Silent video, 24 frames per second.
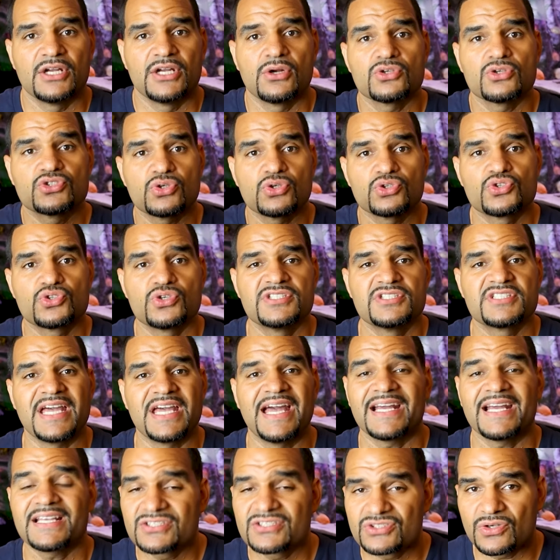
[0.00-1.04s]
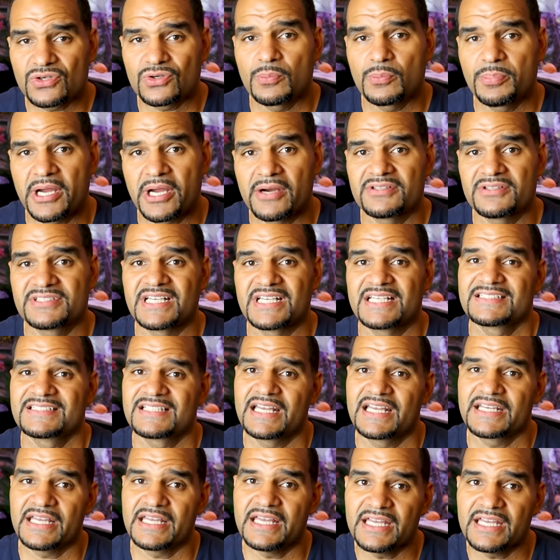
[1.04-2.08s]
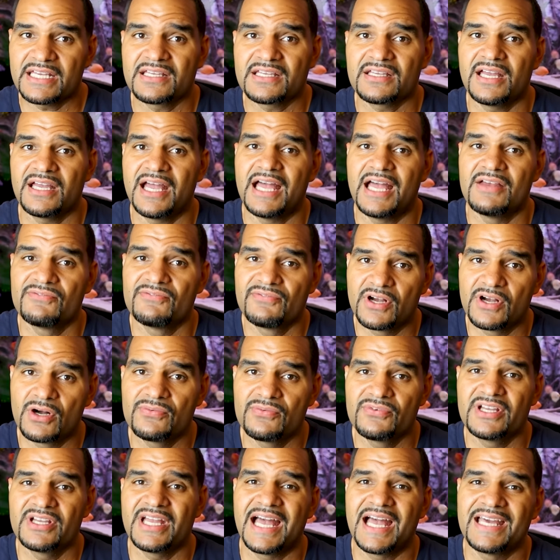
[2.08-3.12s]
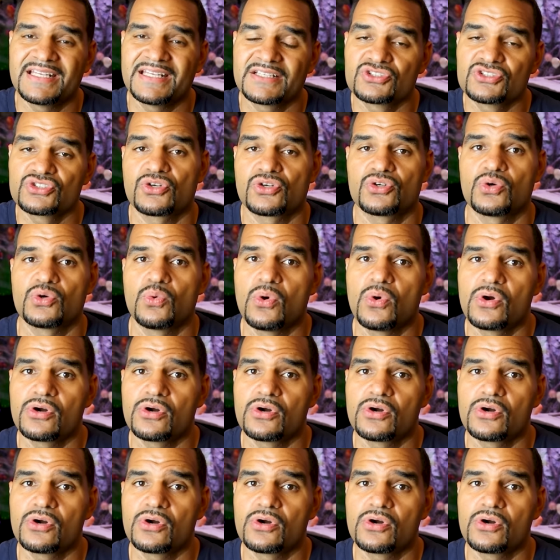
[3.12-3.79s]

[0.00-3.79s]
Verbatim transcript: It also treats external parasites like ick and velvet and external